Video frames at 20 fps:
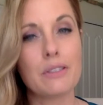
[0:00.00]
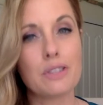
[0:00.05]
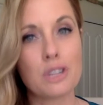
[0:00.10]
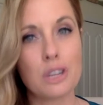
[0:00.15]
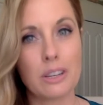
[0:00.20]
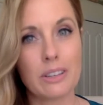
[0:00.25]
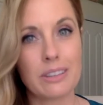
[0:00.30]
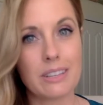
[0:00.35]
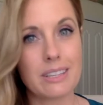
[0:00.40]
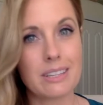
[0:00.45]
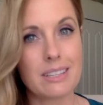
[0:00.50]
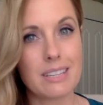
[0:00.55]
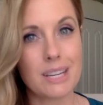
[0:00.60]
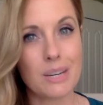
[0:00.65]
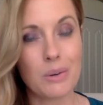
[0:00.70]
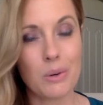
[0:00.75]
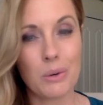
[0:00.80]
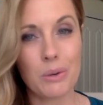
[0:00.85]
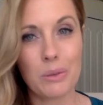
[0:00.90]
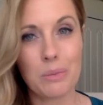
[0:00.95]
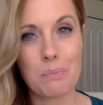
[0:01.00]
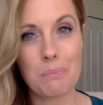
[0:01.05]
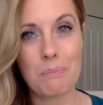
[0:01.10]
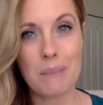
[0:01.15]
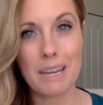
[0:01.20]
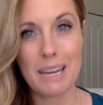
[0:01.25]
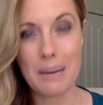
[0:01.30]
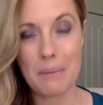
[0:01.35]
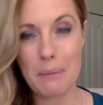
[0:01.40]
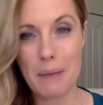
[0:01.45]
shared this secret with
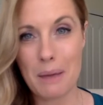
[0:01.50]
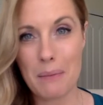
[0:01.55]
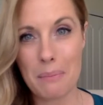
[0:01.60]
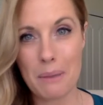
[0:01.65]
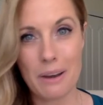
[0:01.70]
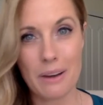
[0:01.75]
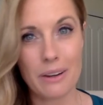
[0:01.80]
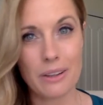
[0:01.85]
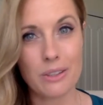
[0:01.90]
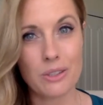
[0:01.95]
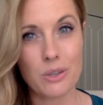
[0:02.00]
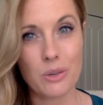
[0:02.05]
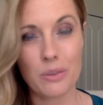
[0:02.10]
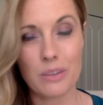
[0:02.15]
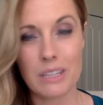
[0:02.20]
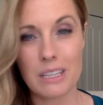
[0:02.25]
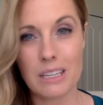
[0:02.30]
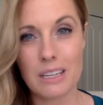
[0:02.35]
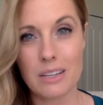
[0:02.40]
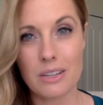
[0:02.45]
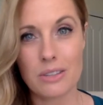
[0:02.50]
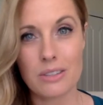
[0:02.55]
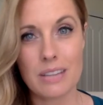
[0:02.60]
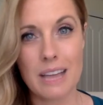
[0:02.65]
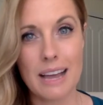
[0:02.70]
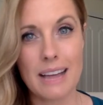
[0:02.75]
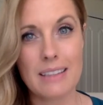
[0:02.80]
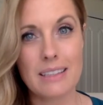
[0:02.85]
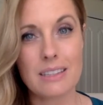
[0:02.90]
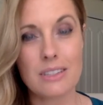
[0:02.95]
many pet parents over the years
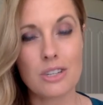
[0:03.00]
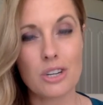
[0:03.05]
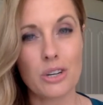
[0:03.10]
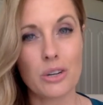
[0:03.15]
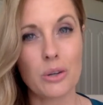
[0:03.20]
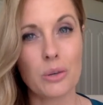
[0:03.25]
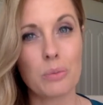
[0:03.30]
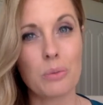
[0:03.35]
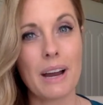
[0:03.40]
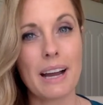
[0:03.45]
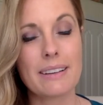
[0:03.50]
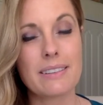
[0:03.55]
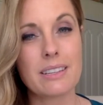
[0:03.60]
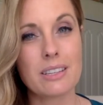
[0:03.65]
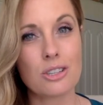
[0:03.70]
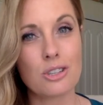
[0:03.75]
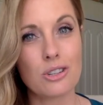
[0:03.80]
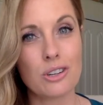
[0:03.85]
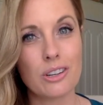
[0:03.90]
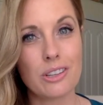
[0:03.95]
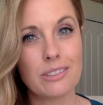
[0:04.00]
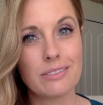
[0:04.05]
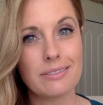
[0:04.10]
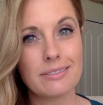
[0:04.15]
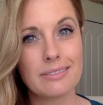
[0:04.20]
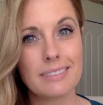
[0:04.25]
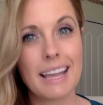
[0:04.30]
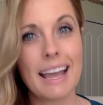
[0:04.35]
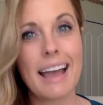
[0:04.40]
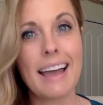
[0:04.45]
as a general practitioner,
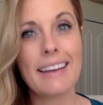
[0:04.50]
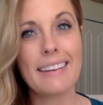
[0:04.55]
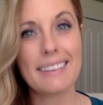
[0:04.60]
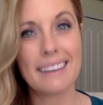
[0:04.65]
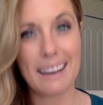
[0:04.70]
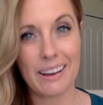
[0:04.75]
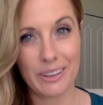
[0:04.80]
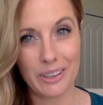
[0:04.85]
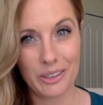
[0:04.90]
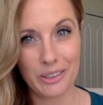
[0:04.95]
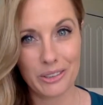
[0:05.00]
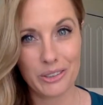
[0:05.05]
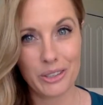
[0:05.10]
and now you'll